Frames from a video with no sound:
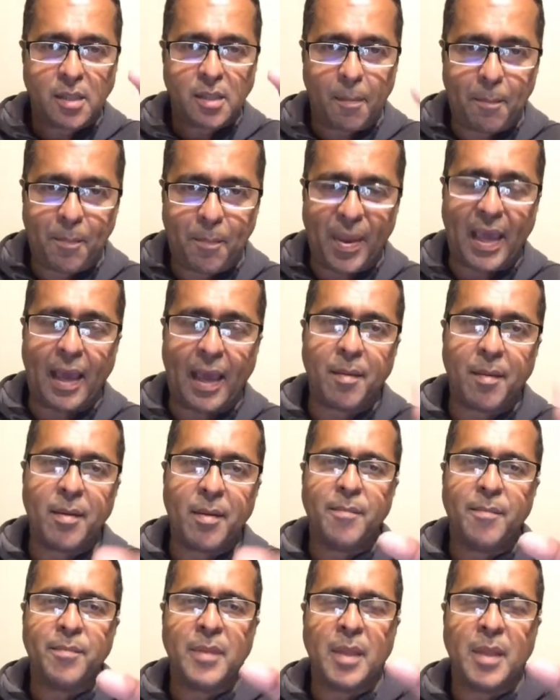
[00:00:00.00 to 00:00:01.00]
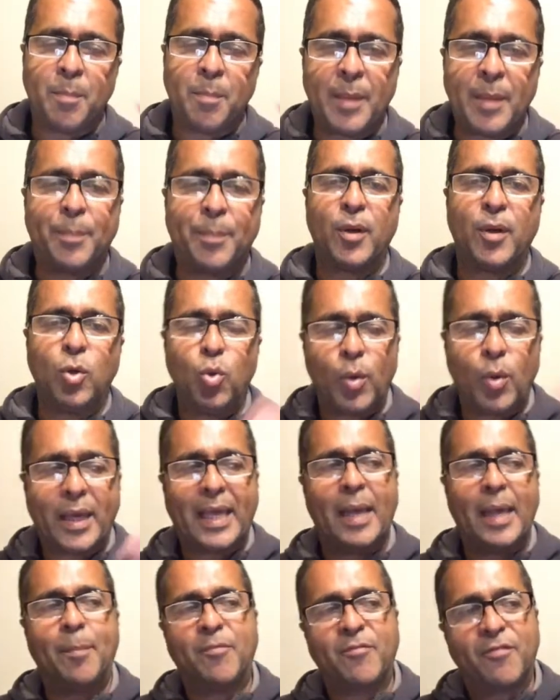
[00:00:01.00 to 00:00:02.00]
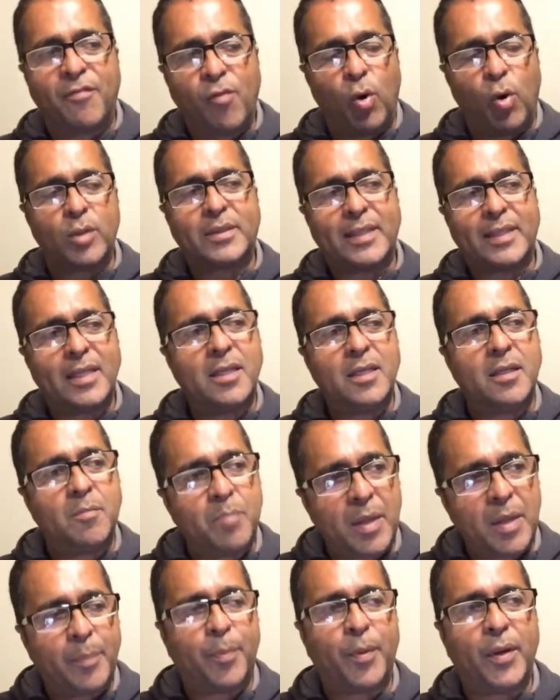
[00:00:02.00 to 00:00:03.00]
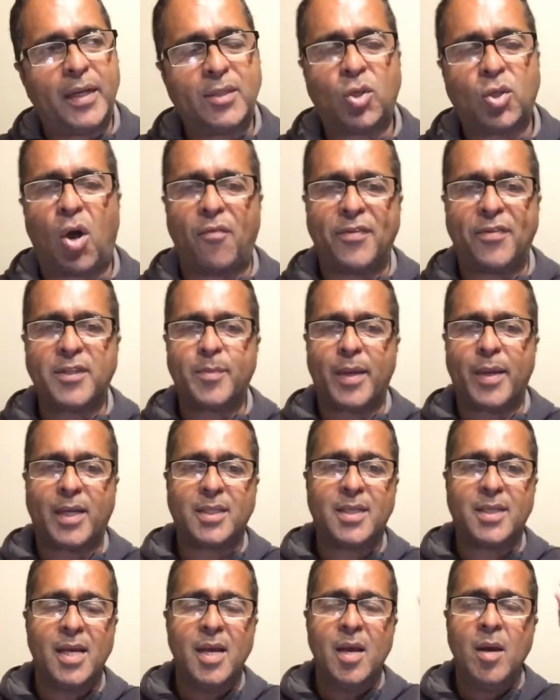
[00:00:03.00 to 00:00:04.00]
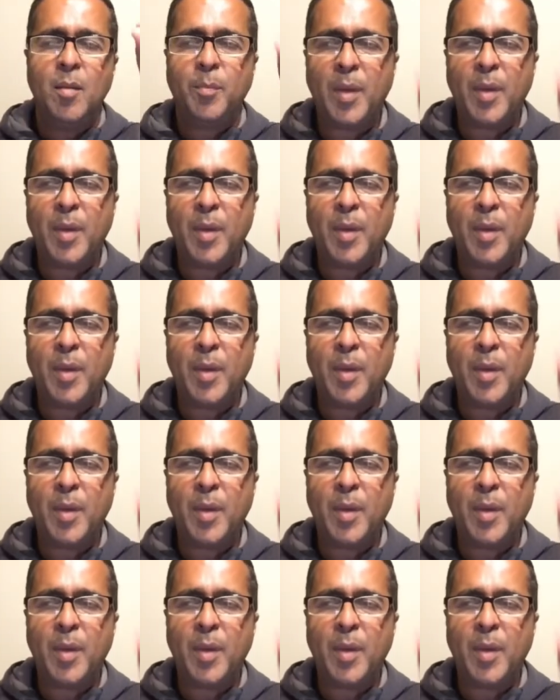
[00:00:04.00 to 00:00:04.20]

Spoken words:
to pay the people who keep voting people into office, because